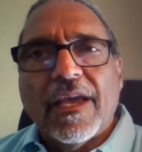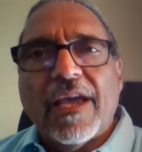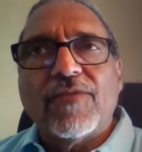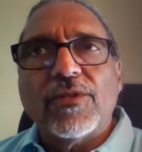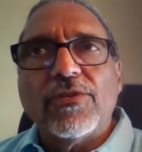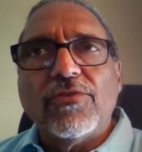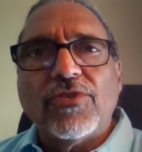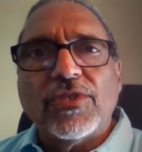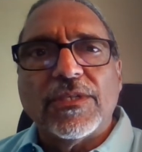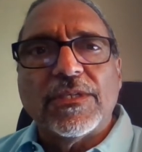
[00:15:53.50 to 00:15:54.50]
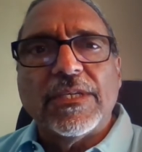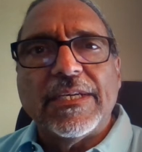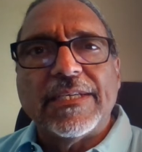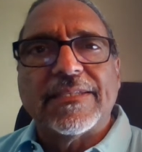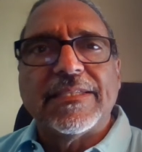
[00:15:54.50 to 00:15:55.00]
Evolution
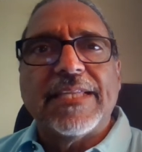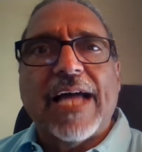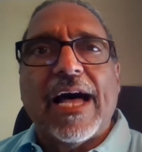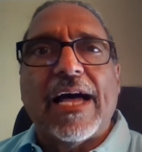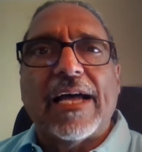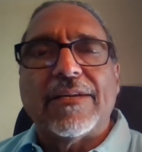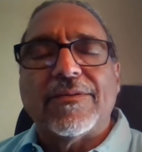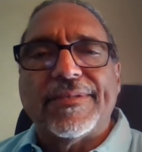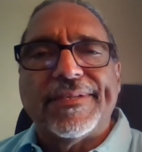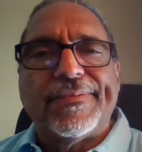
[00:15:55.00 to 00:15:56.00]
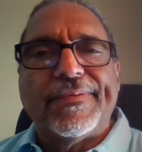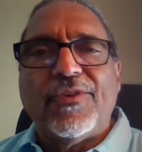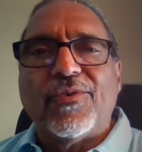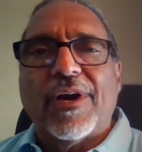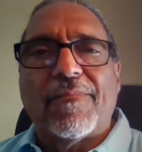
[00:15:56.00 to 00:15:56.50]
is not, did
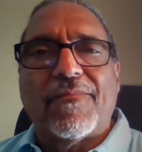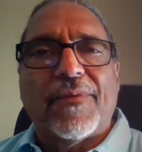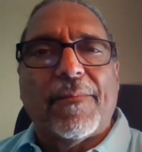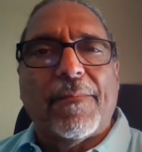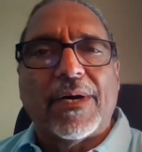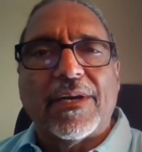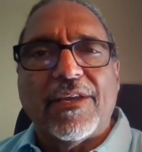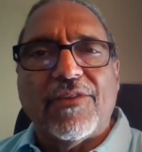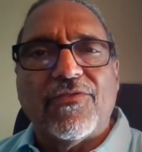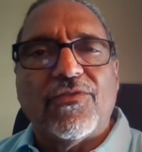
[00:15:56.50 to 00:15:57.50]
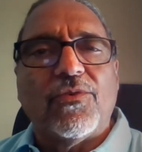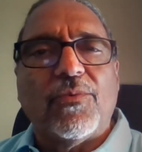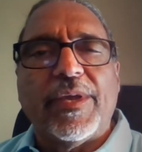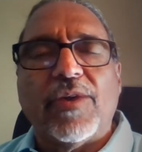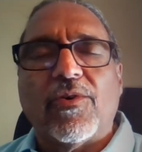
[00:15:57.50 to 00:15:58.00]
you come from monkeys? Do
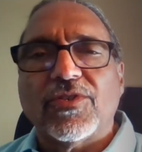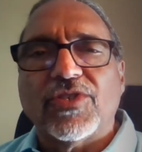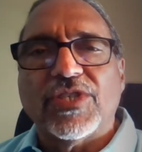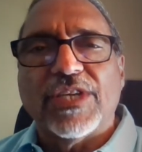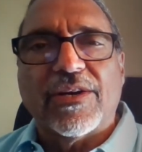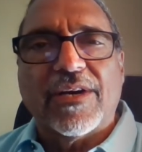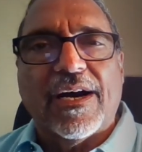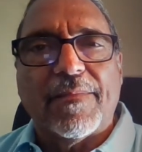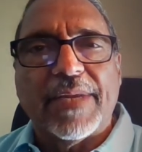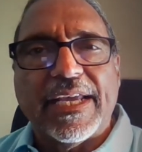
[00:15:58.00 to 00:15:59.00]
we all share common